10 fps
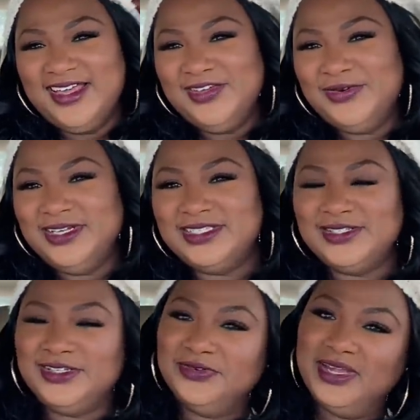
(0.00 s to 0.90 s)
you used
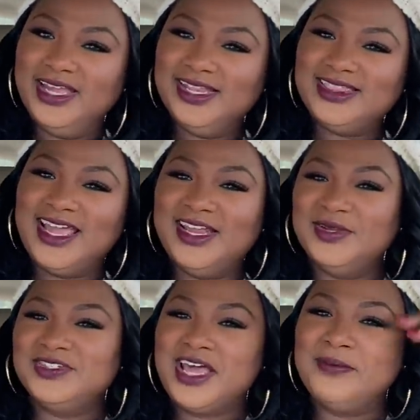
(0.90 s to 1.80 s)
to do anything to
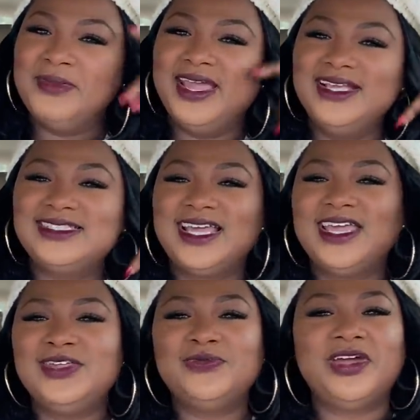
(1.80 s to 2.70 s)
try to
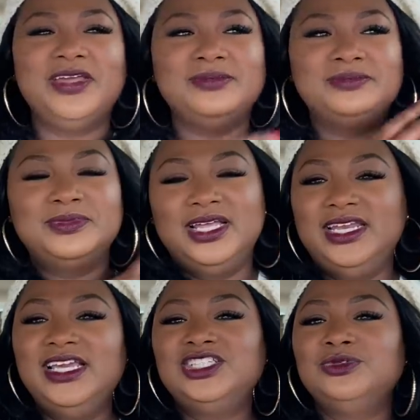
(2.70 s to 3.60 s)
maintain your weight. But at
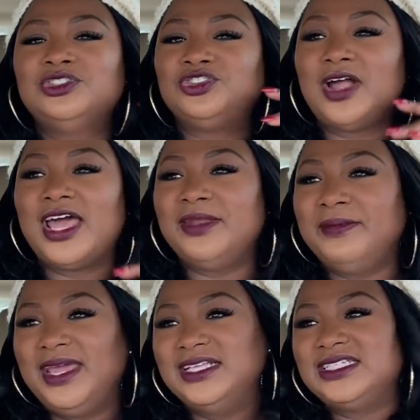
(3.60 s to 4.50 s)
least you was trying to
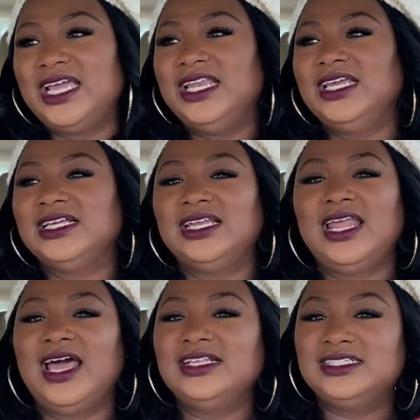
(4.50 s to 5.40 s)
maintain it. Because
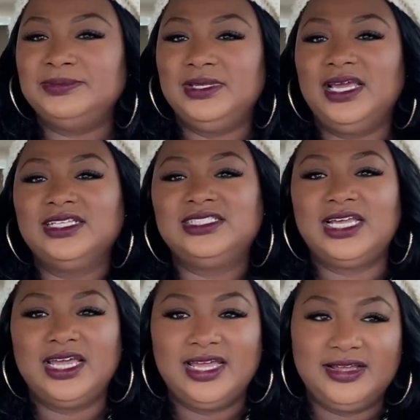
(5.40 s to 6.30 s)
now I just be like,
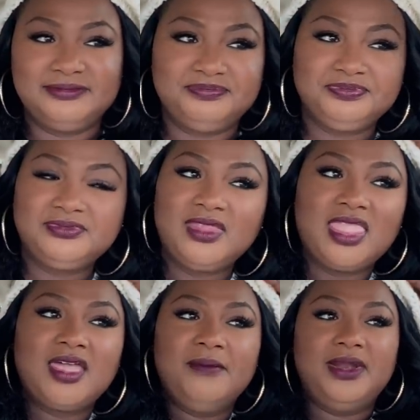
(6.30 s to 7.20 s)
child.
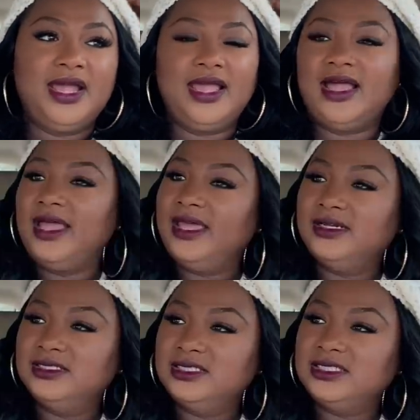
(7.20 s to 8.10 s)
But I, I had a
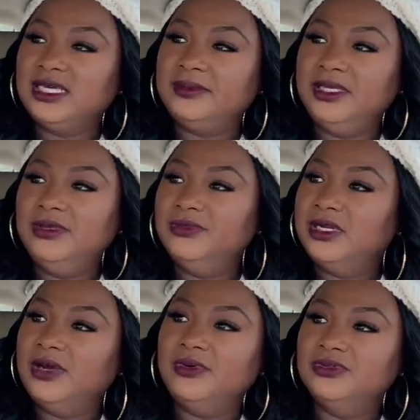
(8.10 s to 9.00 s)
good time eating what
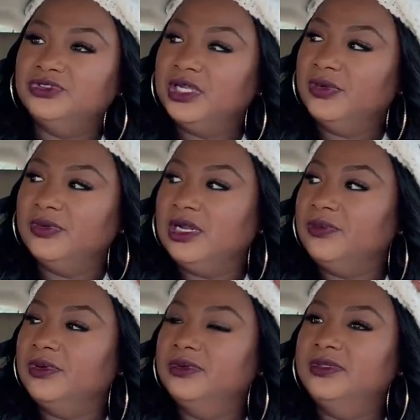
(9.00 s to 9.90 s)
I want, drink what I
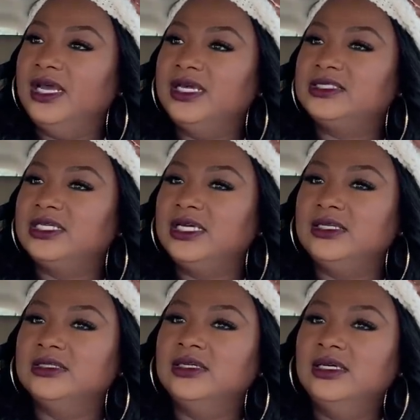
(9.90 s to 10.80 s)
want. Now it's time
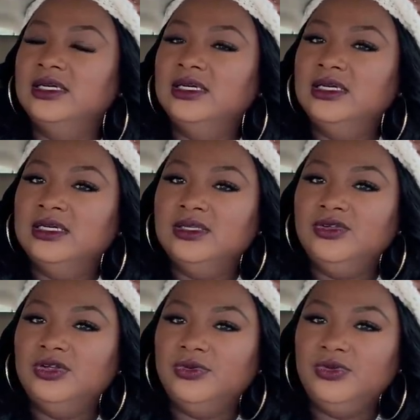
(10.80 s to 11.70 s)
to,
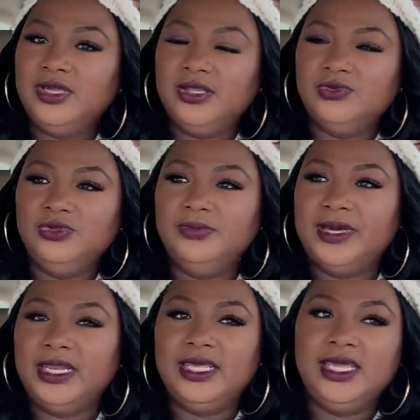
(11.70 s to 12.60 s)
you know, you get you
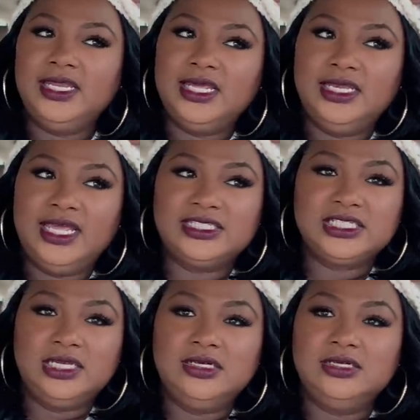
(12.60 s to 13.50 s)
about to hit that next
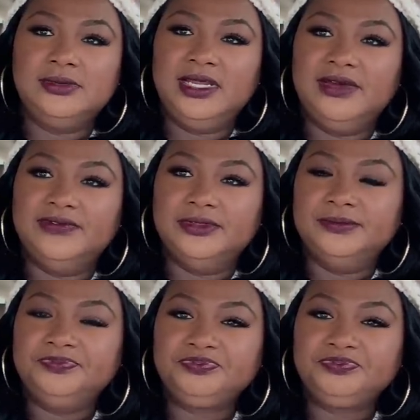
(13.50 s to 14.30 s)
club level.